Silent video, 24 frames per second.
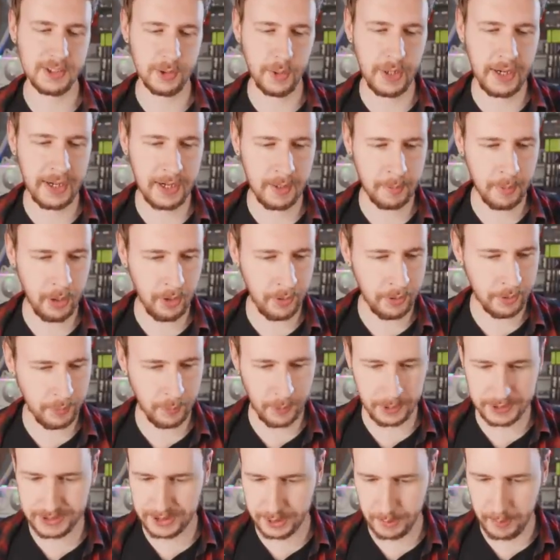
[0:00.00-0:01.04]
so I am on
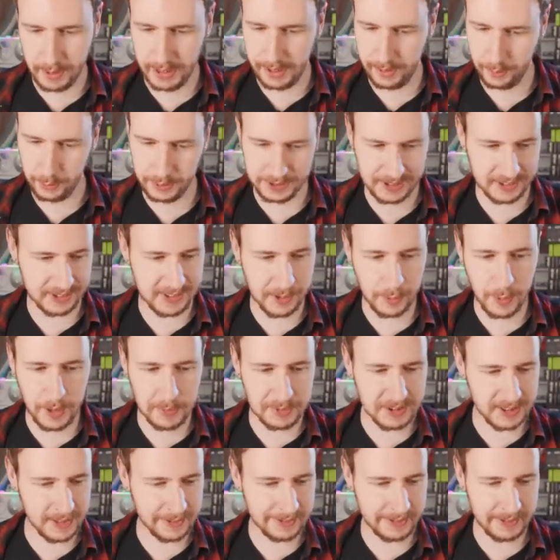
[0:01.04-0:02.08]
Watermine, which is a
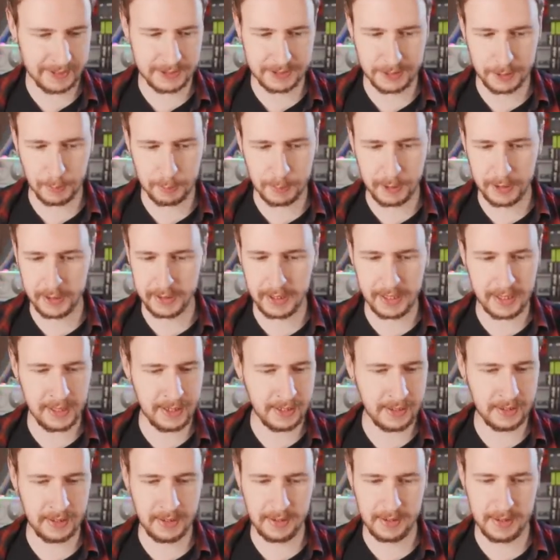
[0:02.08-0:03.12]
website that lets you plug
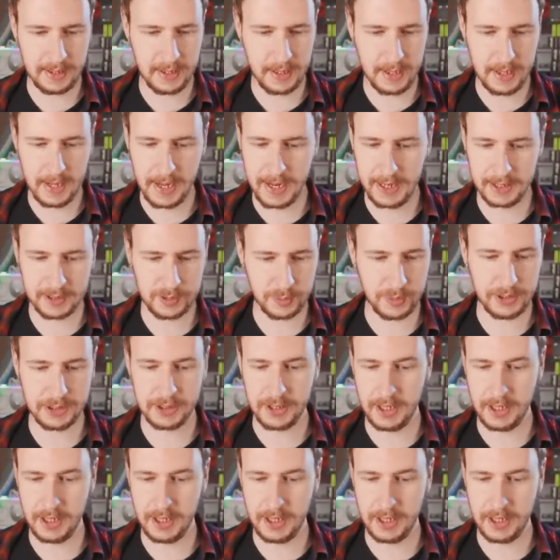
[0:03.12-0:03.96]
in the hash rate